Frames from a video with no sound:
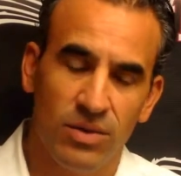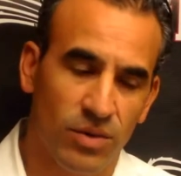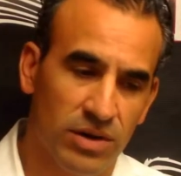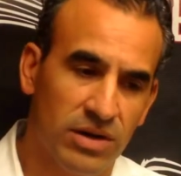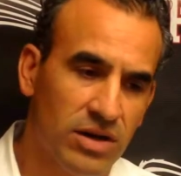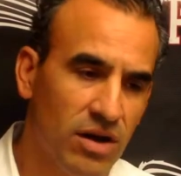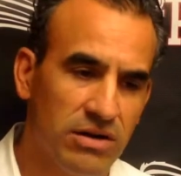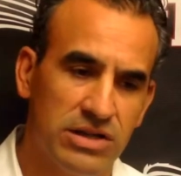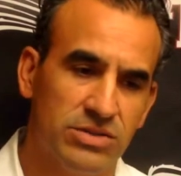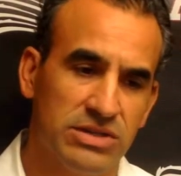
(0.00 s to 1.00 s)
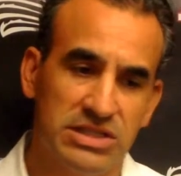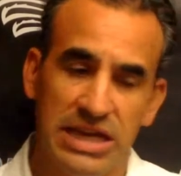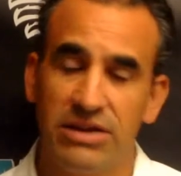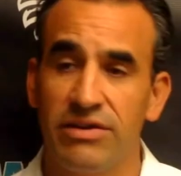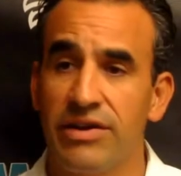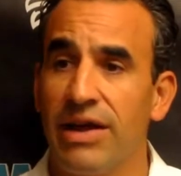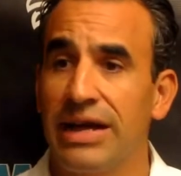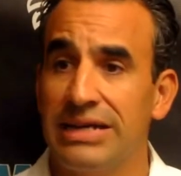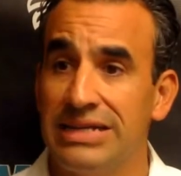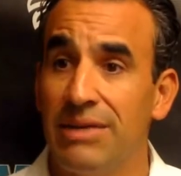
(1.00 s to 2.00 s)
We're going to call you to a standard here
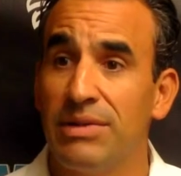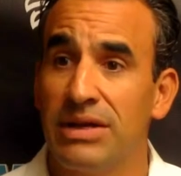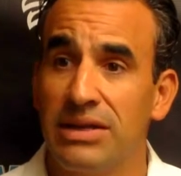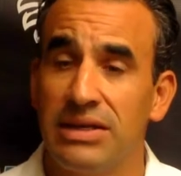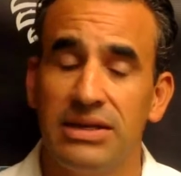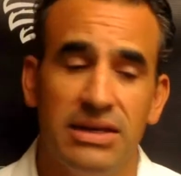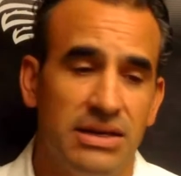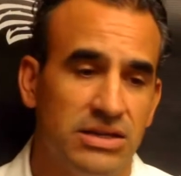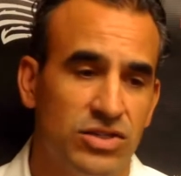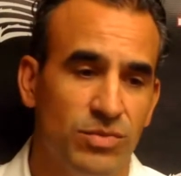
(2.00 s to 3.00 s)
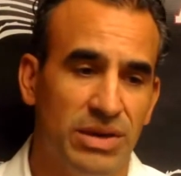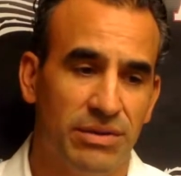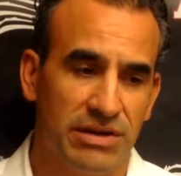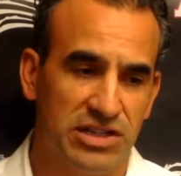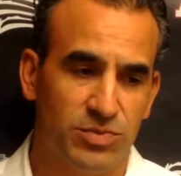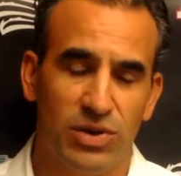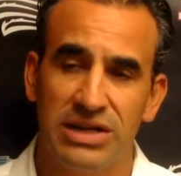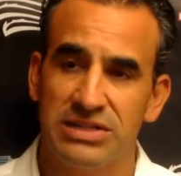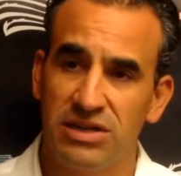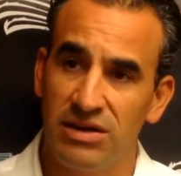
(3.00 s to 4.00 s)
academically to be able to
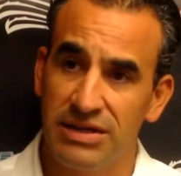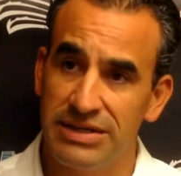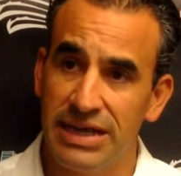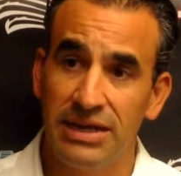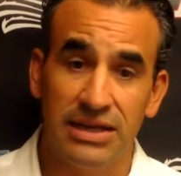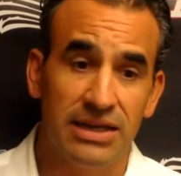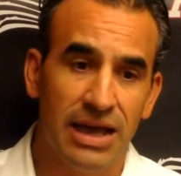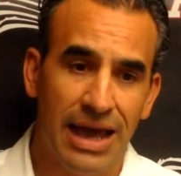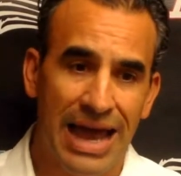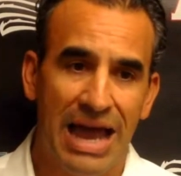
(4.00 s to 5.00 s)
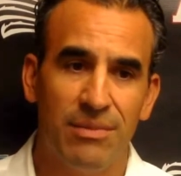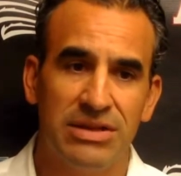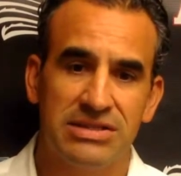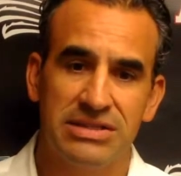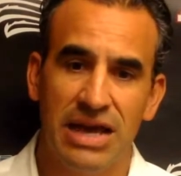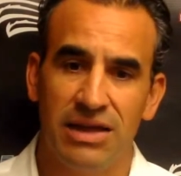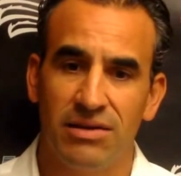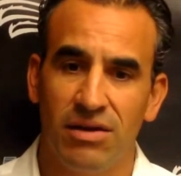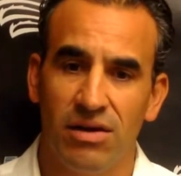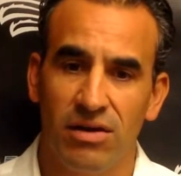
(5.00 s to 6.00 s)
express on a daily habits that
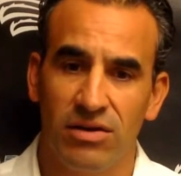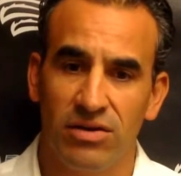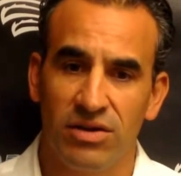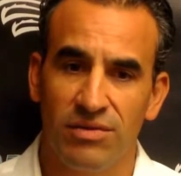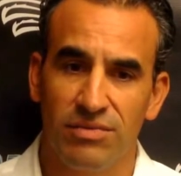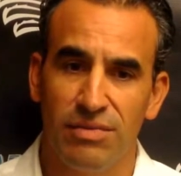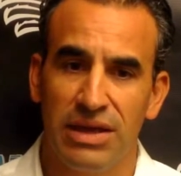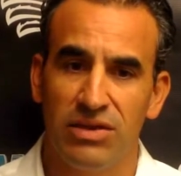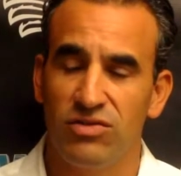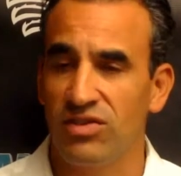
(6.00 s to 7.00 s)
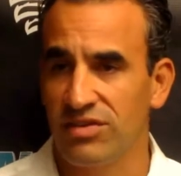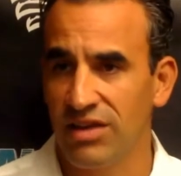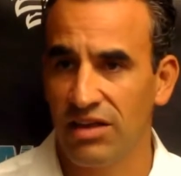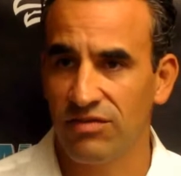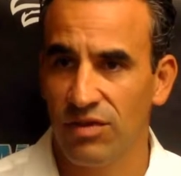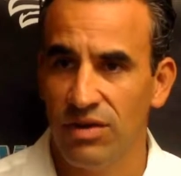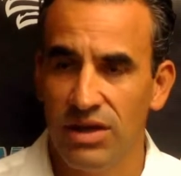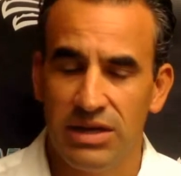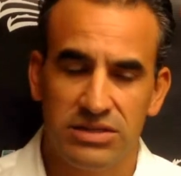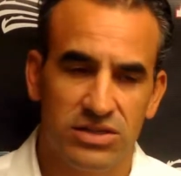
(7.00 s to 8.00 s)
are going to make you successful.
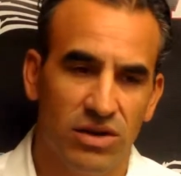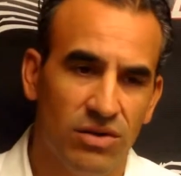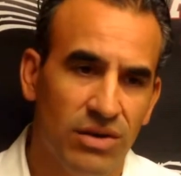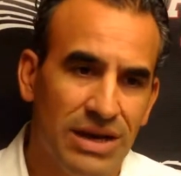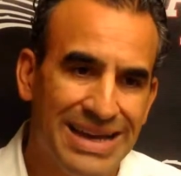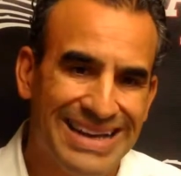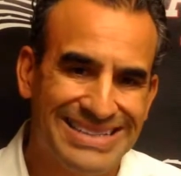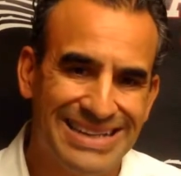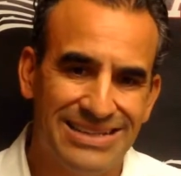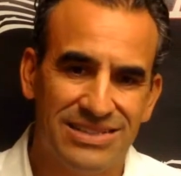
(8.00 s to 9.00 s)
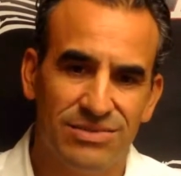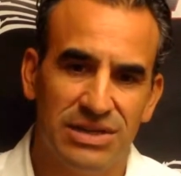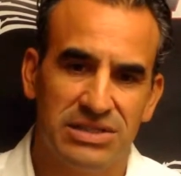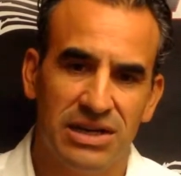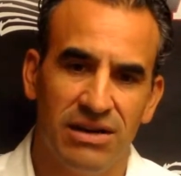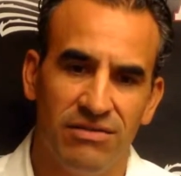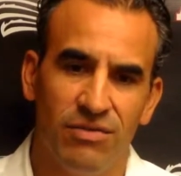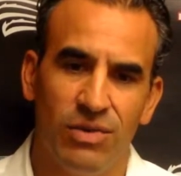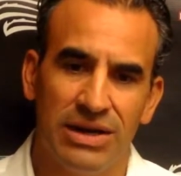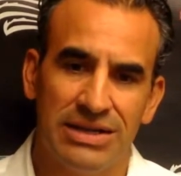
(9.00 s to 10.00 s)
So it's not so much of
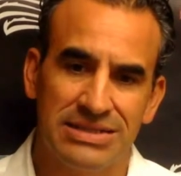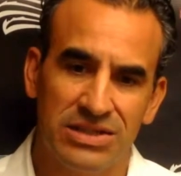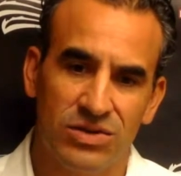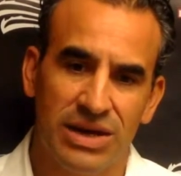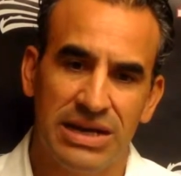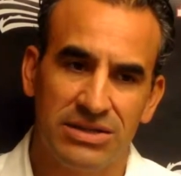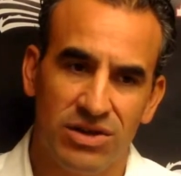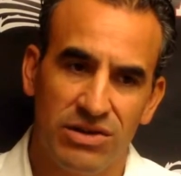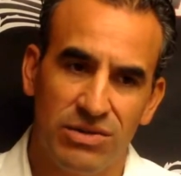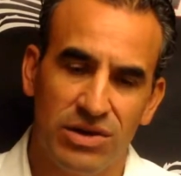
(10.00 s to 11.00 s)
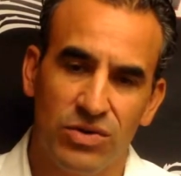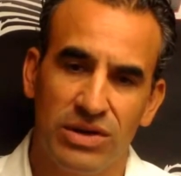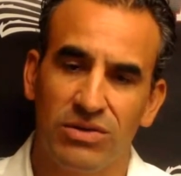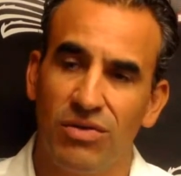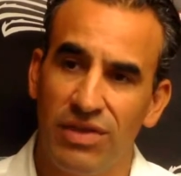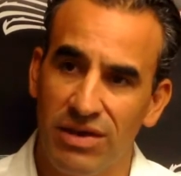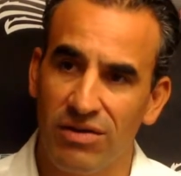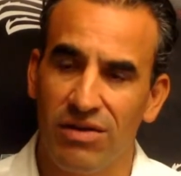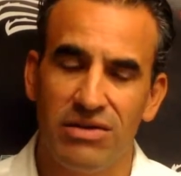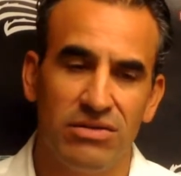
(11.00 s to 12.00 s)
what is the greatest. Are you a critical
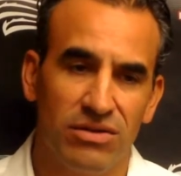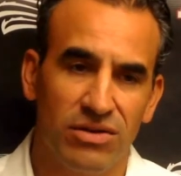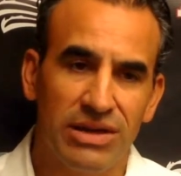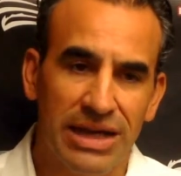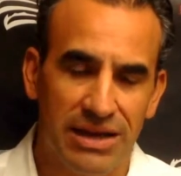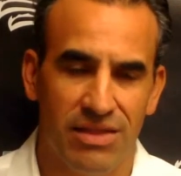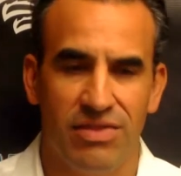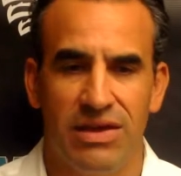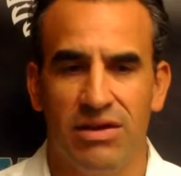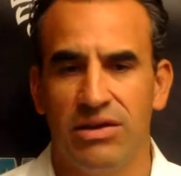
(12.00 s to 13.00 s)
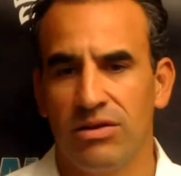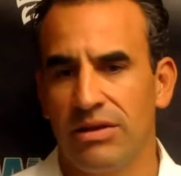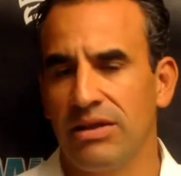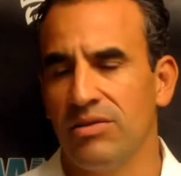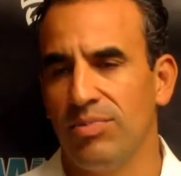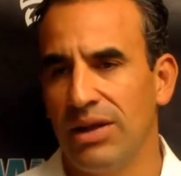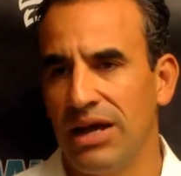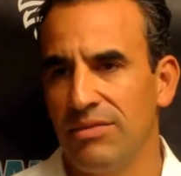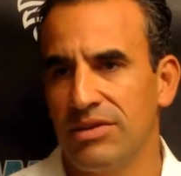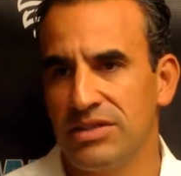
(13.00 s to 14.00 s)
thinker? Are you learning how to think? Are you learning how to
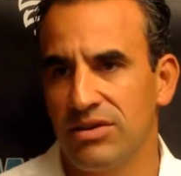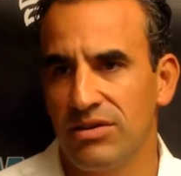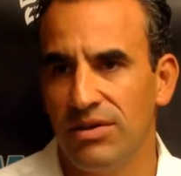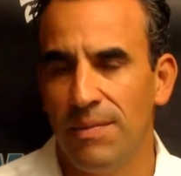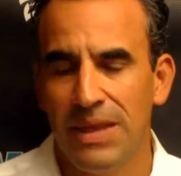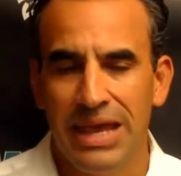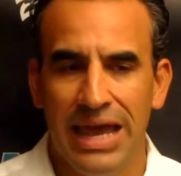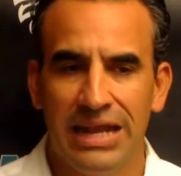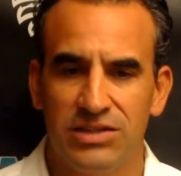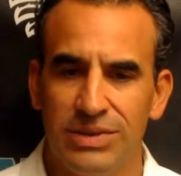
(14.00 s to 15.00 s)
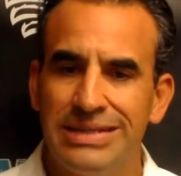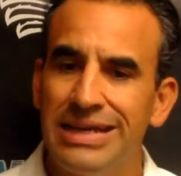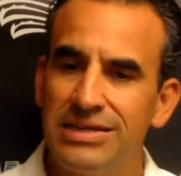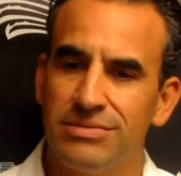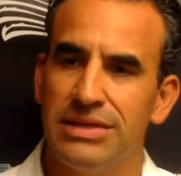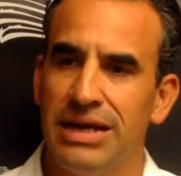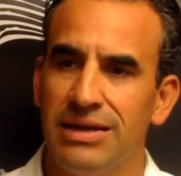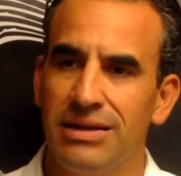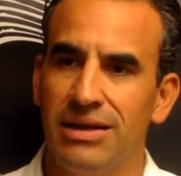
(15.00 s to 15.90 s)
apply the material? And as we teach them that,